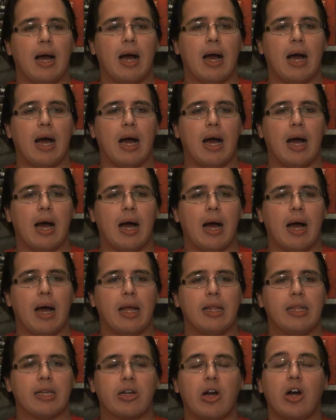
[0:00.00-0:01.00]

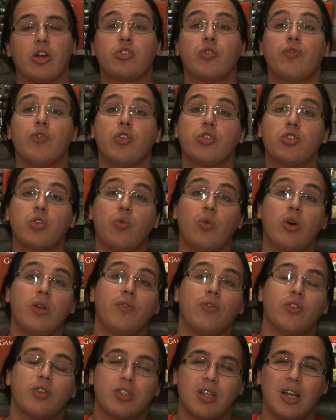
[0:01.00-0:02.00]
The controversial one
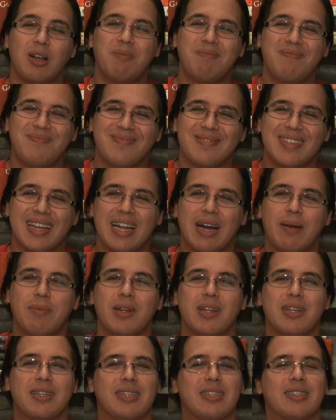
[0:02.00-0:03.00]
for some, and I'm
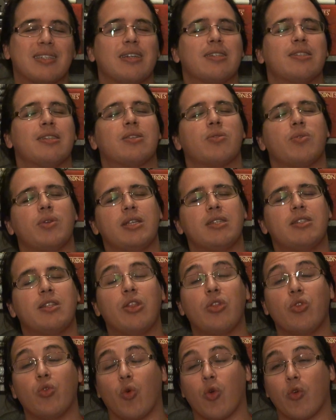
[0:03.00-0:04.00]
going to discuss this one, is the
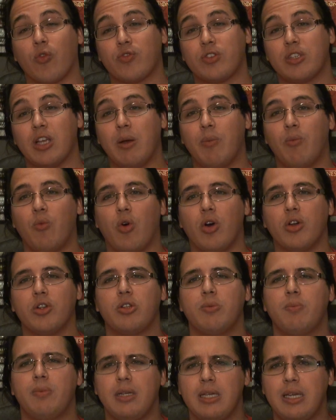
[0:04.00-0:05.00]
North. Some want
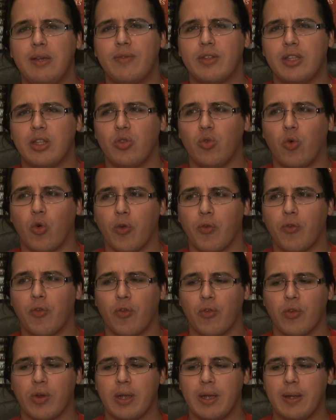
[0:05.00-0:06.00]
to believe that the
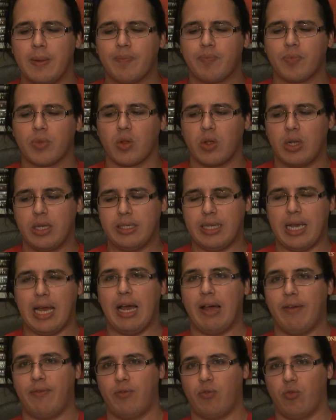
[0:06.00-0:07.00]
North is
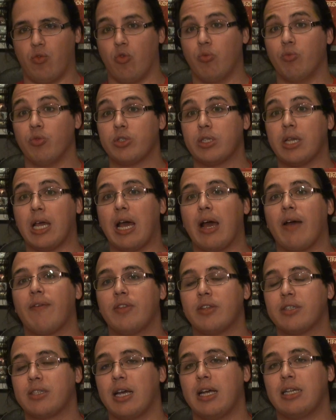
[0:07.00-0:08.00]
half or almost half
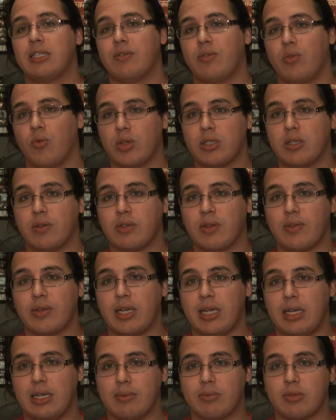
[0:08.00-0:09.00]
the size of the rest of the Seven
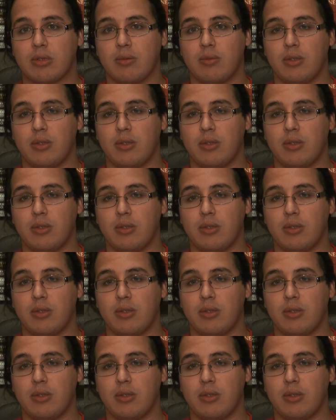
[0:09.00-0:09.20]
Kingdoms.